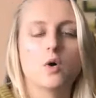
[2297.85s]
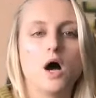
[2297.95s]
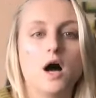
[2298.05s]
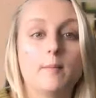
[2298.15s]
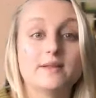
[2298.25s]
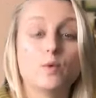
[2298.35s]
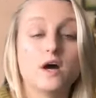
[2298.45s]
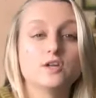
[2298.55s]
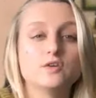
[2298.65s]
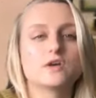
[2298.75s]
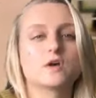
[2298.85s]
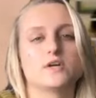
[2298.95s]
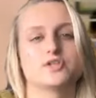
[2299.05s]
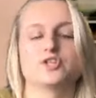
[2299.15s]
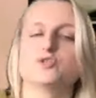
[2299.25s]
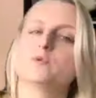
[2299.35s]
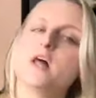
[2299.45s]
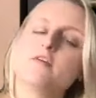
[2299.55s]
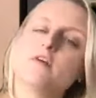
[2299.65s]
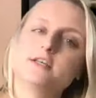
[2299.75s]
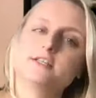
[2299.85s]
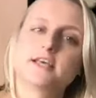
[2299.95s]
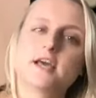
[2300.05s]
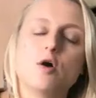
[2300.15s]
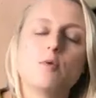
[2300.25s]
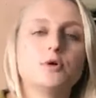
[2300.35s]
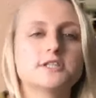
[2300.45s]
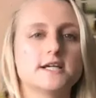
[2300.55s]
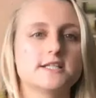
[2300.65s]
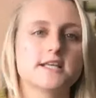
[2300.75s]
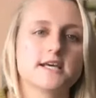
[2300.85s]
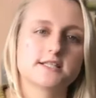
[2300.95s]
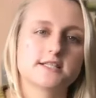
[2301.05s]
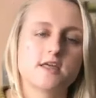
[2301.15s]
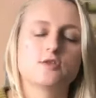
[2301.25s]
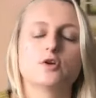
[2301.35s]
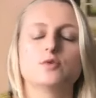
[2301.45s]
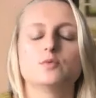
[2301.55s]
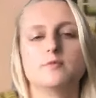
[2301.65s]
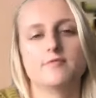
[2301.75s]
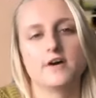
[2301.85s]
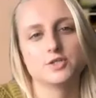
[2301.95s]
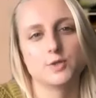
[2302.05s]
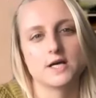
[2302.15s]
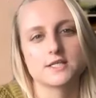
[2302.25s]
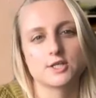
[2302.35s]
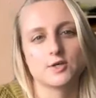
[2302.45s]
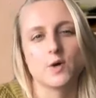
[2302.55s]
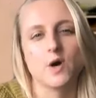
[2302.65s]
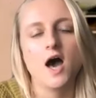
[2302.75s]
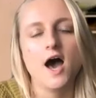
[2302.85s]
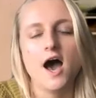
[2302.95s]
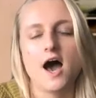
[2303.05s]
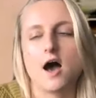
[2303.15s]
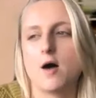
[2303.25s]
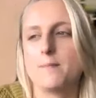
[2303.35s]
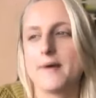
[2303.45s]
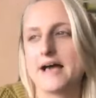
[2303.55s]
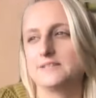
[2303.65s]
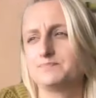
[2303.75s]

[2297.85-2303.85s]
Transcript: Um, but one of the questions we love asking our podcast guests, and I thought it would be fun to ask you, uh, Matt,